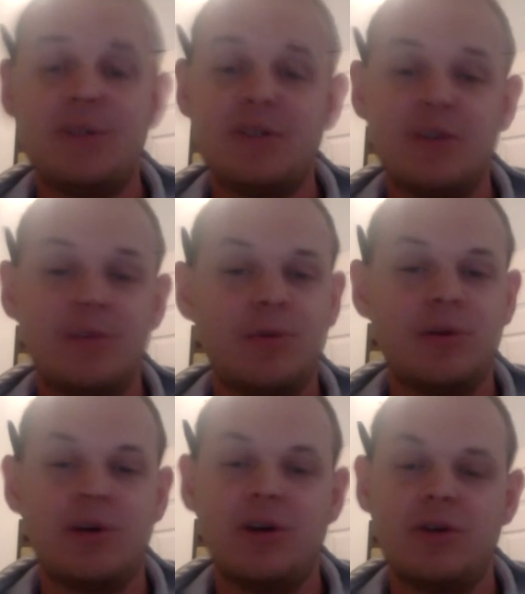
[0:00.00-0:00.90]
simple,
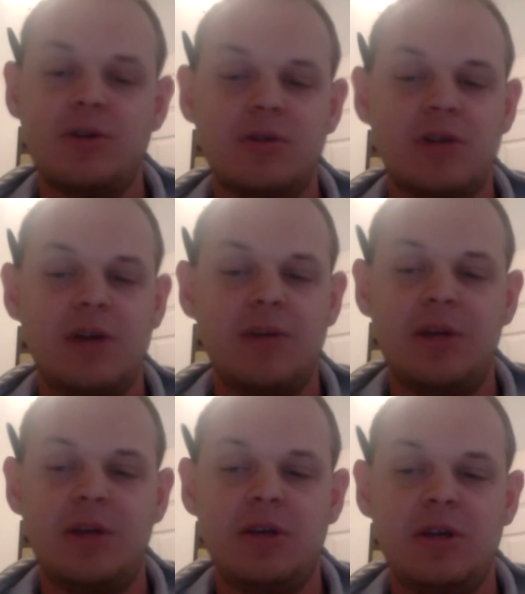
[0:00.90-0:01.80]
coach. I
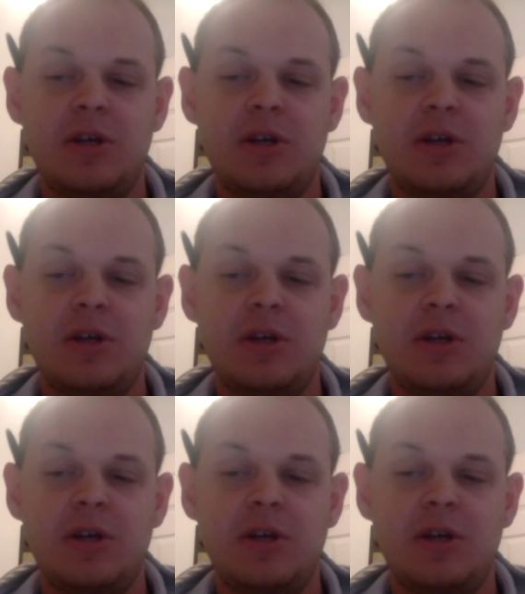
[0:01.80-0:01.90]
mean,